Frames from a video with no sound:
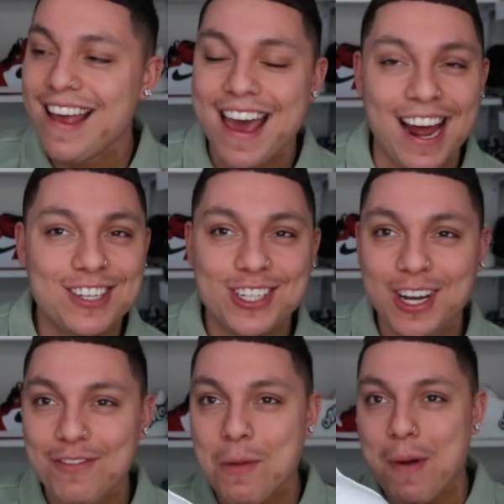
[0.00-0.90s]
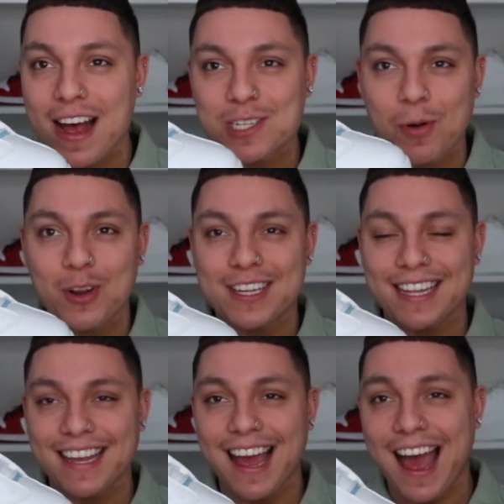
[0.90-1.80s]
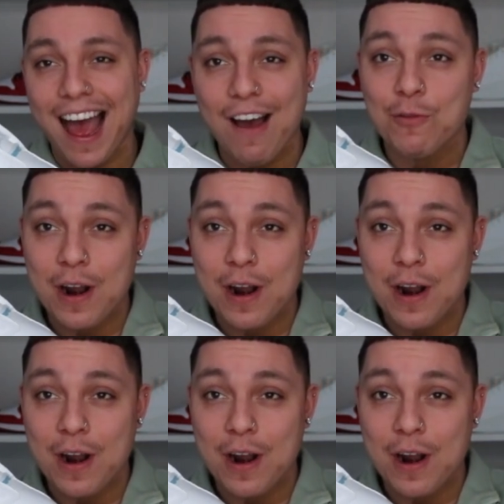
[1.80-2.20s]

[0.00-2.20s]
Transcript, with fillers: and I just love the basketball look that they have.